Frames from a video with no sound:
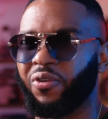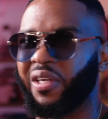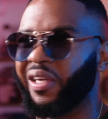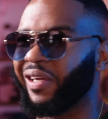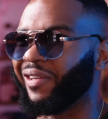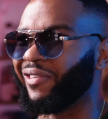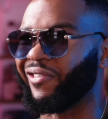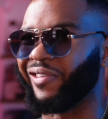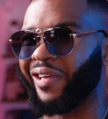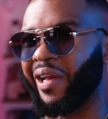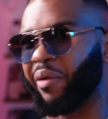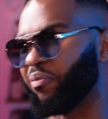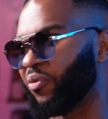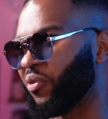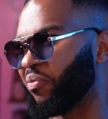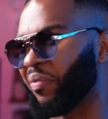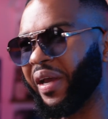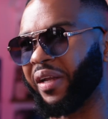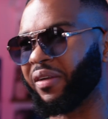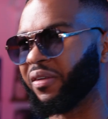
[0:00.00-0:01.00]
to hear gems,
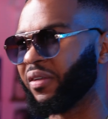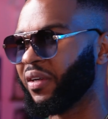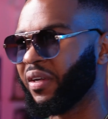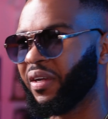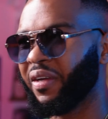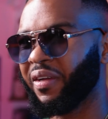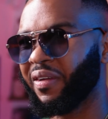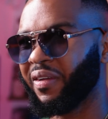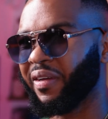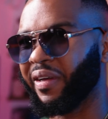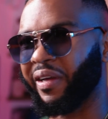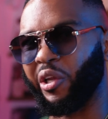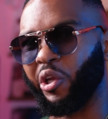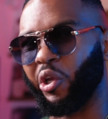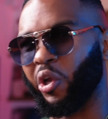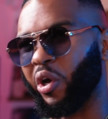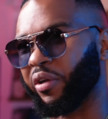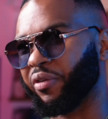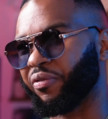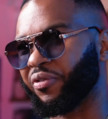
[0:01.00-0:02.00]
man, a
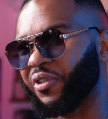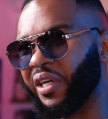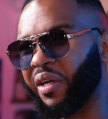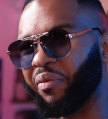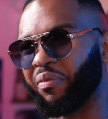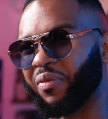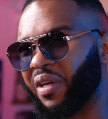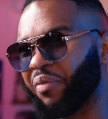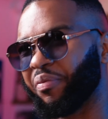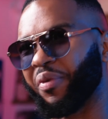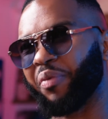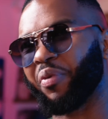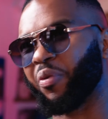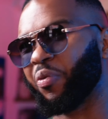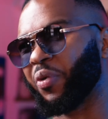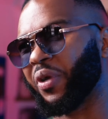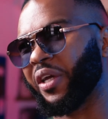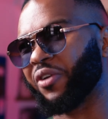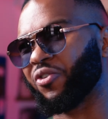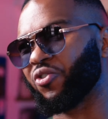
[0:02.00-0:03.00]
lot of gems. I remember
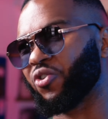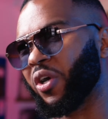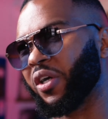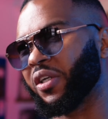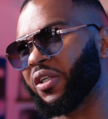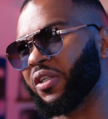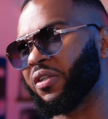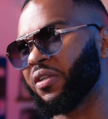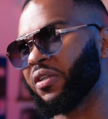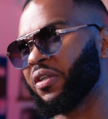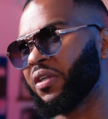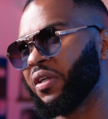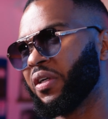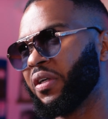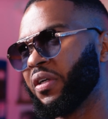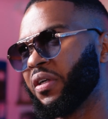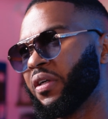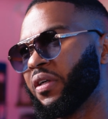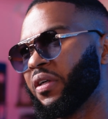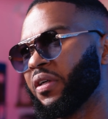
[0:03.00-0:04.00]
when I started
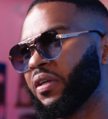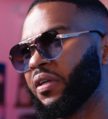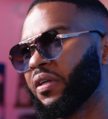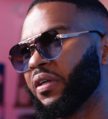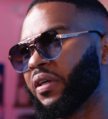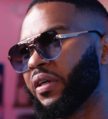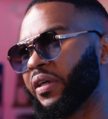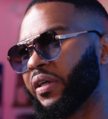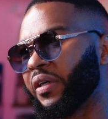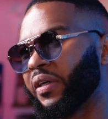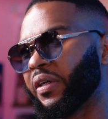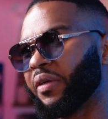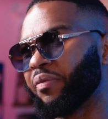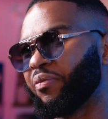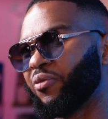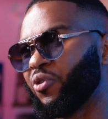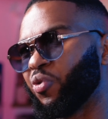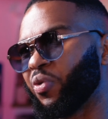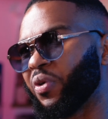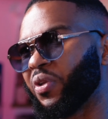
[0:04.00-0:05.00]

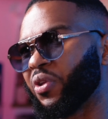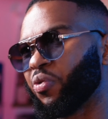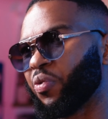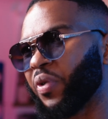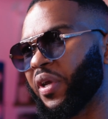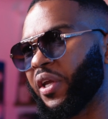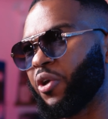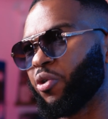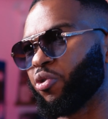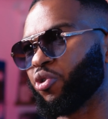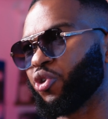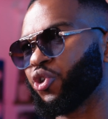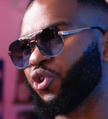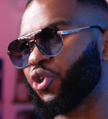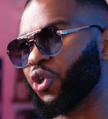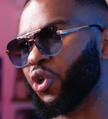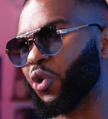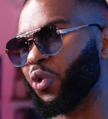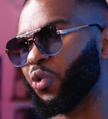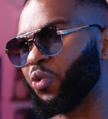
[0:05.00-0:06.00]
doing the radio
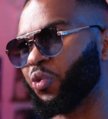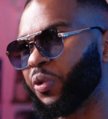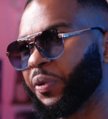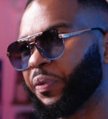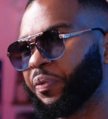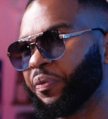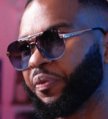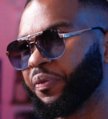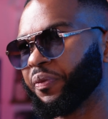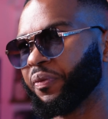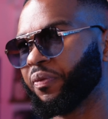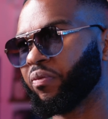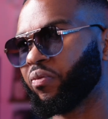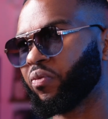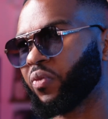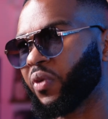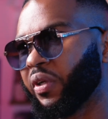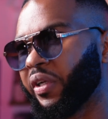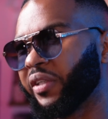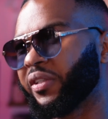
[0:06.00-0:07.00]
show,
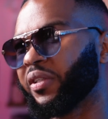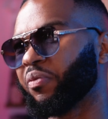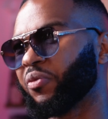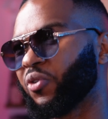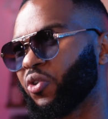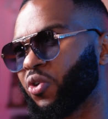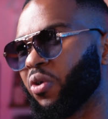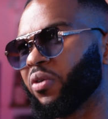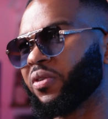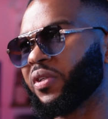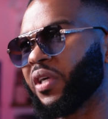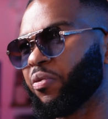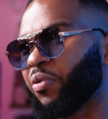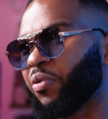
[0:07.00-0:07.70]
there's some songs that